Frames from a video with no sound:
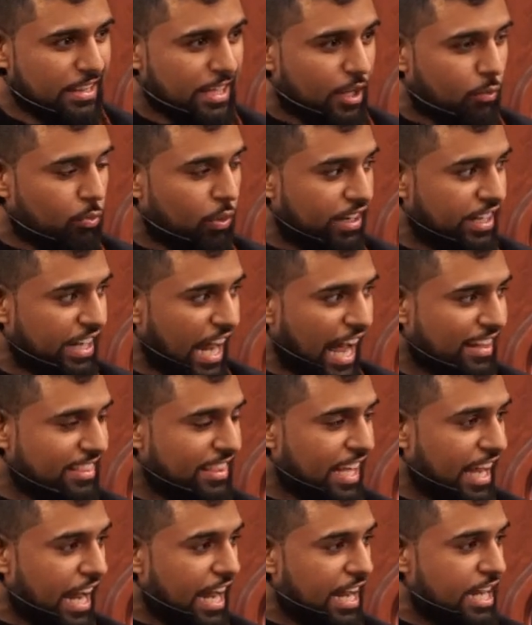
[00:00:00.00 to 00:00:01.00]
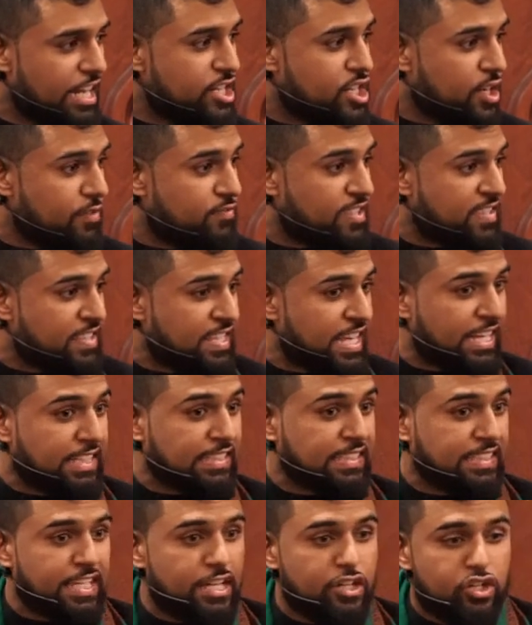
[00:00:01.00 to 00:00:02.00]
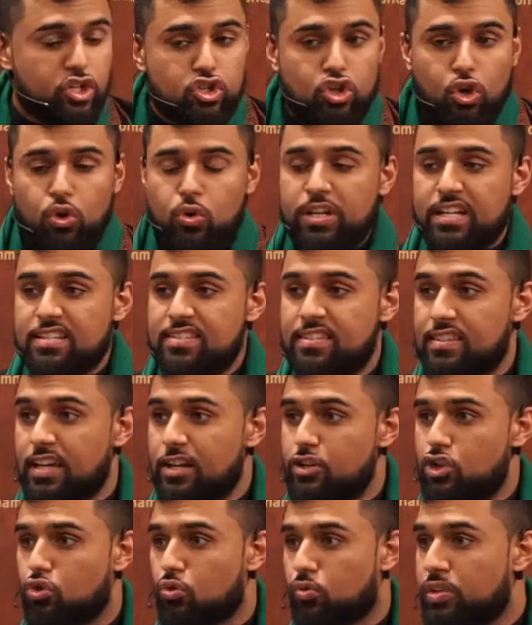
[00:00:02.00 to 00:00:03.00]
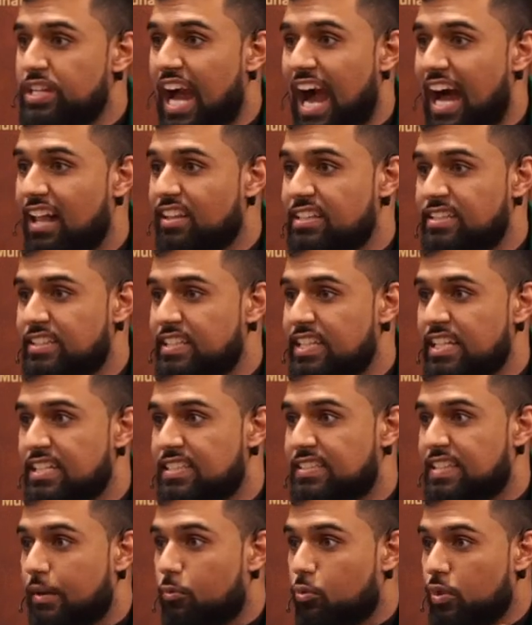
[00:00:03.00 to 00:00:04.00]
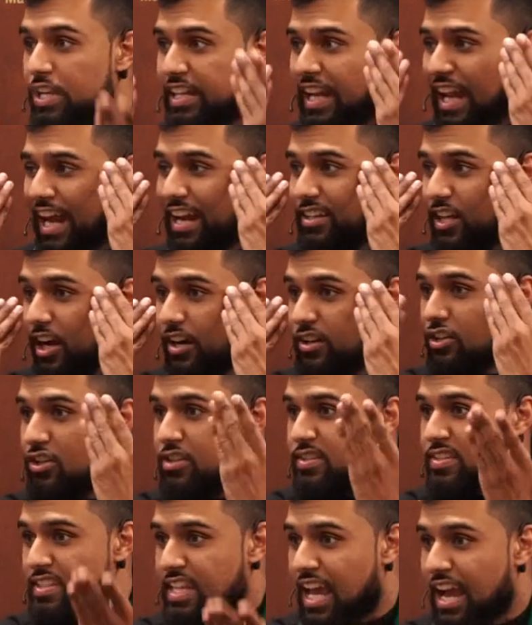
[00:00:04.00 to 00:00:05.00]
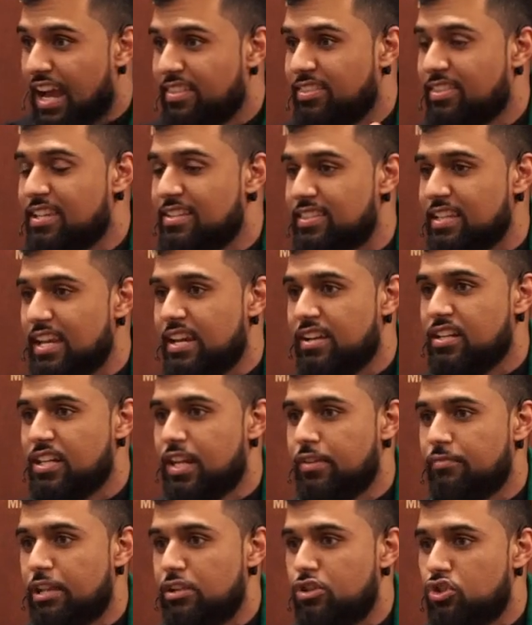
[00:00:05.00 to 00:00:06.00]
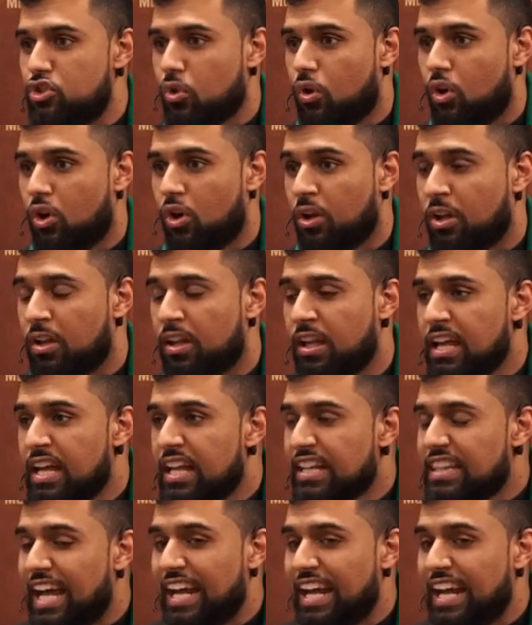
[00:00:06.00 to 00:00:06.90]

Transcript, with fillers: That when at the age of six, he showed us such realities that we can't understand this individual.